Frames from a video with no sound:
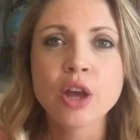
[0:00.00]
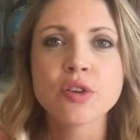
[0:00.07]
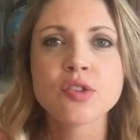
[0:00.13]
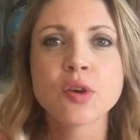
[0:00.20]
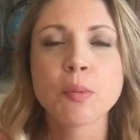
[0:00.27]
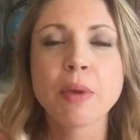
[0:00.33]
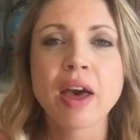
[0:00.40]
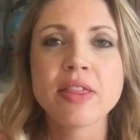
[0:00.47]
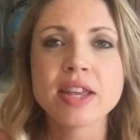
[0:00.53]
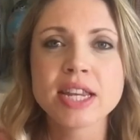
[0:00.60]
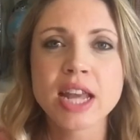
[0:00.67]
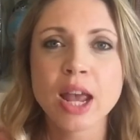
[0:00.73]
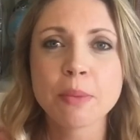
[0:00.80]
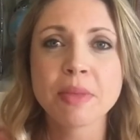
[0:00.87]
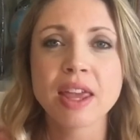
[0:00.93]
So by the
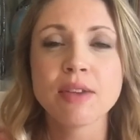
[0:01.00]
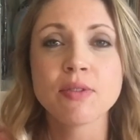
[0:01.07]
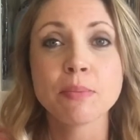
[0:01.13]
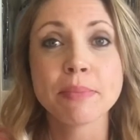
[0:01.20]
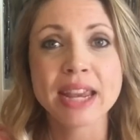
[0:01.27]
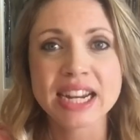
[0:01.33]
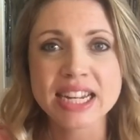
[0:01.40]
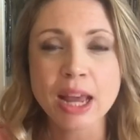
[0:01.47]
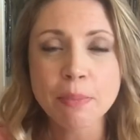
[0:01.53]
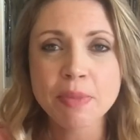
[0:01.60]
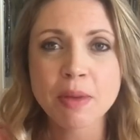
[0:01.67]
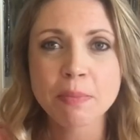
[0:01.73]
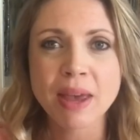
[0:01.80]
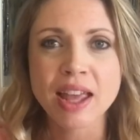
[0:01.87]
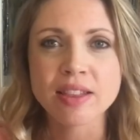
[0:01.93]
time they even picked up
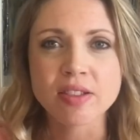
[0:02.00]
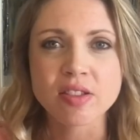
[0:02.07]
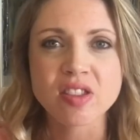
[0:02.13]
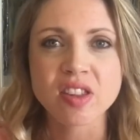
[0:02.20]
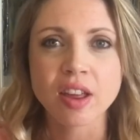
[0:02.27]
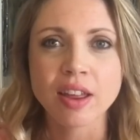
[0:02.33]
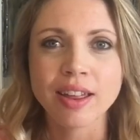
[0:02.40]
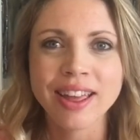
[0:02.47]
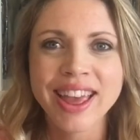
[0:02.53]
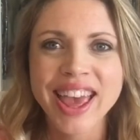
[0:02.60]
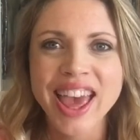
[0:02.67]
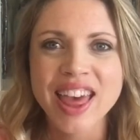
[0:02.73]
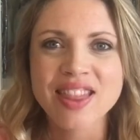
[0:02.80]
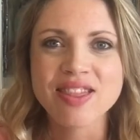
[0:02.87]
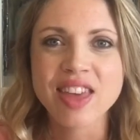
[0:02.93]
the pencil,
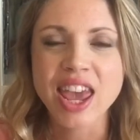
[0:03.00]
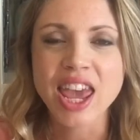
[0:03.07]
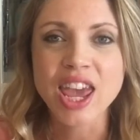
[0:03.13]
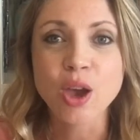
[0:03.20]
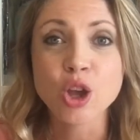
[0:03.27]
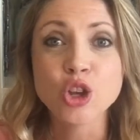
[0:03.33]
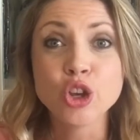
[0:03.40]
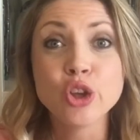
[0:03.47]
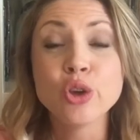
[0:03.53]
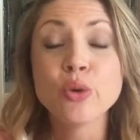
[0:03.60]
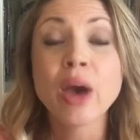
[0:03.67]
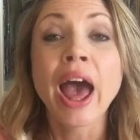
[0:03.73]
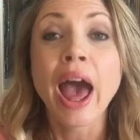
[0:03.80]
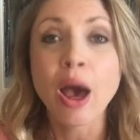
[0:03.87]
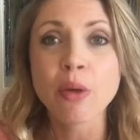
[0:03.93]
they
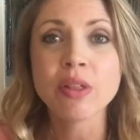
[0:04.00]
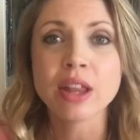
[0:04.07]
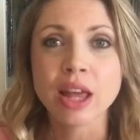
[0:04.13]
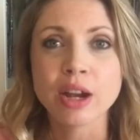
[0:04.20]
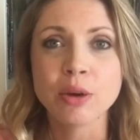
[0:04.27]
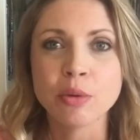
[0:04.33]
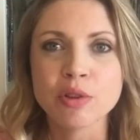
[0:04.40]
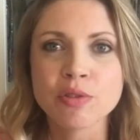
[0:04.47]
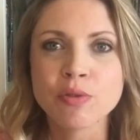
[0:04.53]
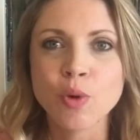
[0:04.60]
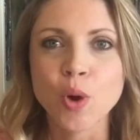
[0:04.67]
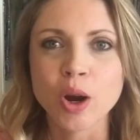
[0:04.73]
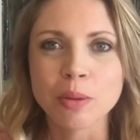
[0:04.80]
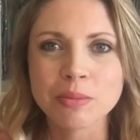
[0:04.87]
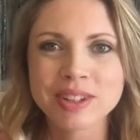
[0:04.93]
knew how the letter was
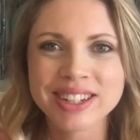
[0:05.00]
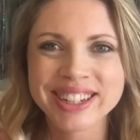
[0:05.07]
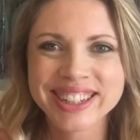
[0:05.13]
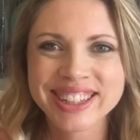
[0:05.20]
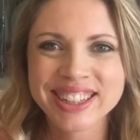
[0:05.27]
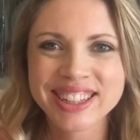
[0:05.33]
formed.